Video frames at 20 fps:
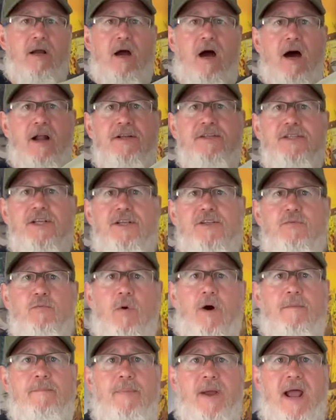honestly, it's
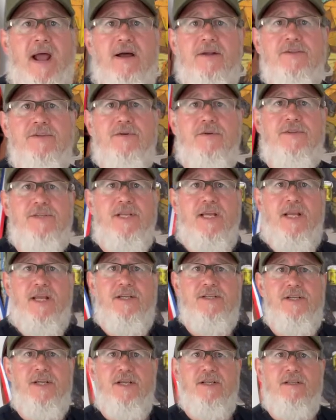1 pound, so it's
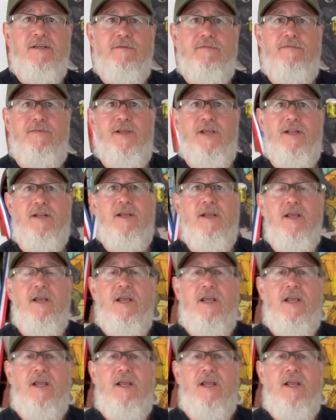easy to fit